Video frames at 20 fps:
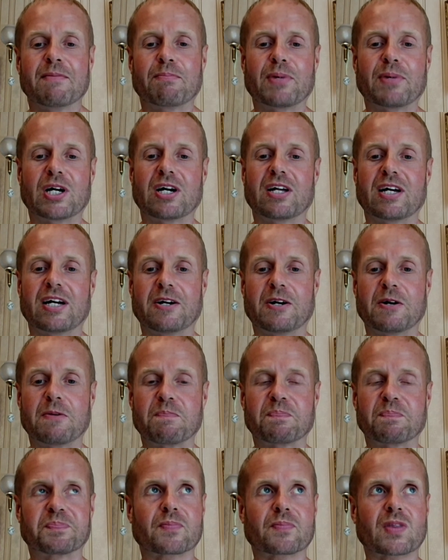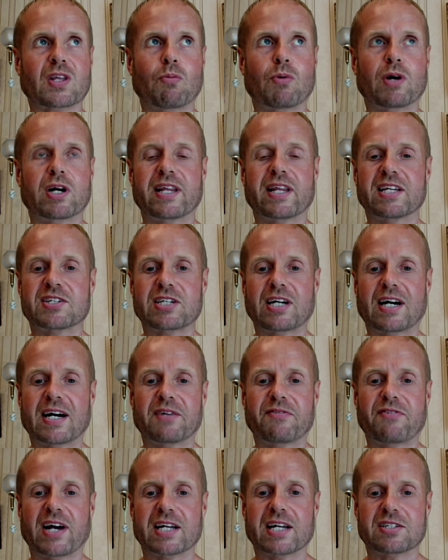But um, one of the side
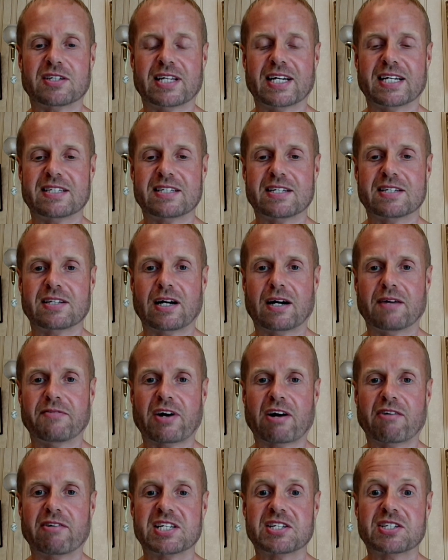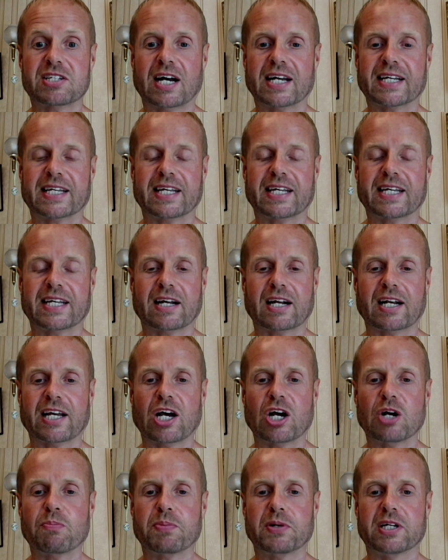effects of this is that I'm very psychically
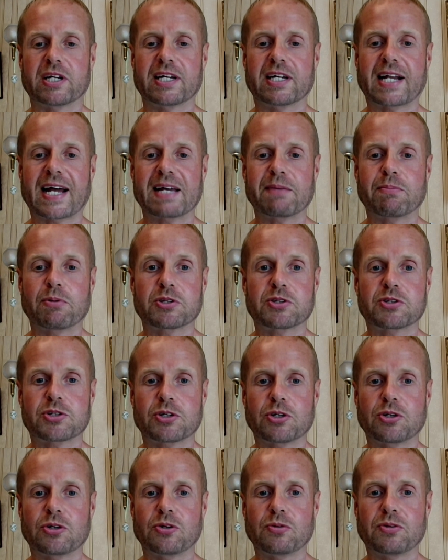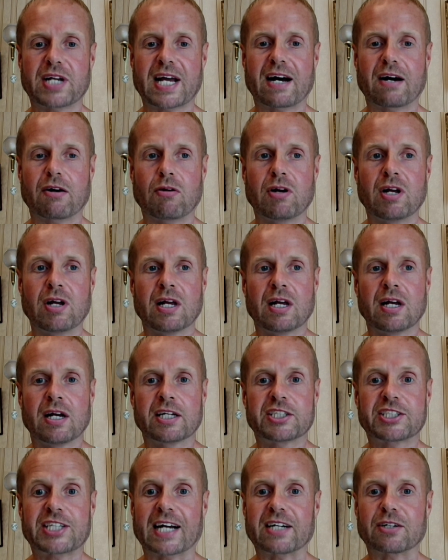open and able to now
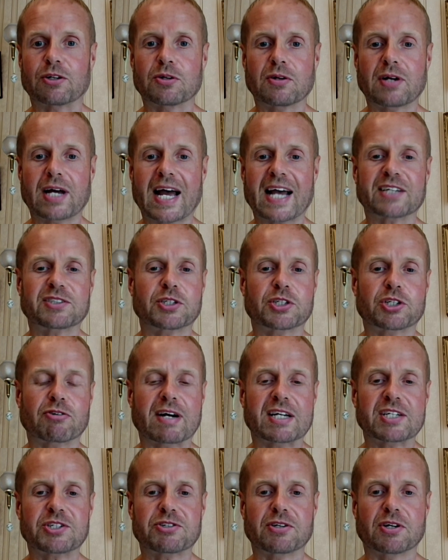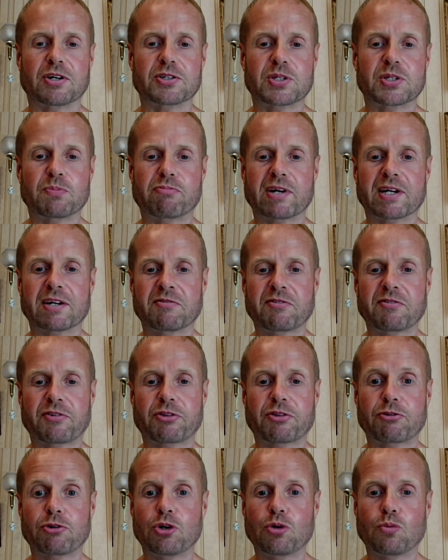channel extraterrestrials and bring
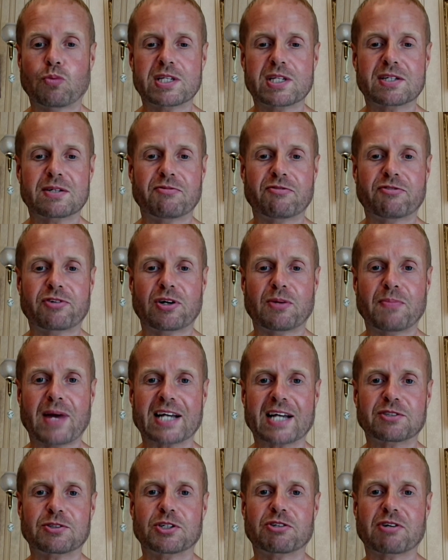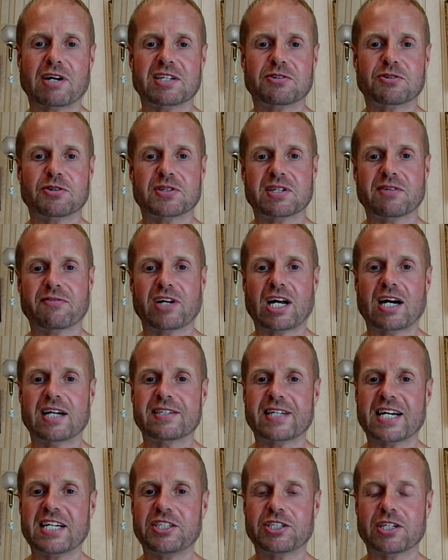through wisdom from extraterrestrial
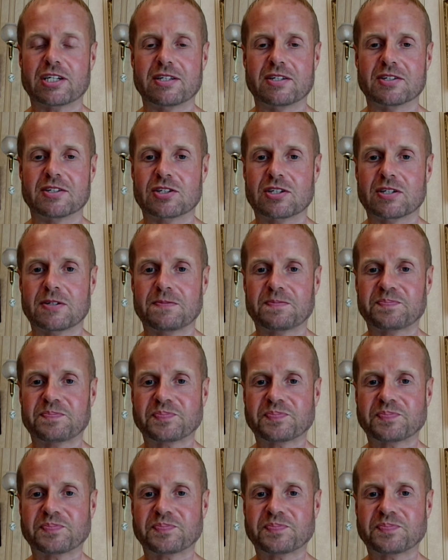civilizations.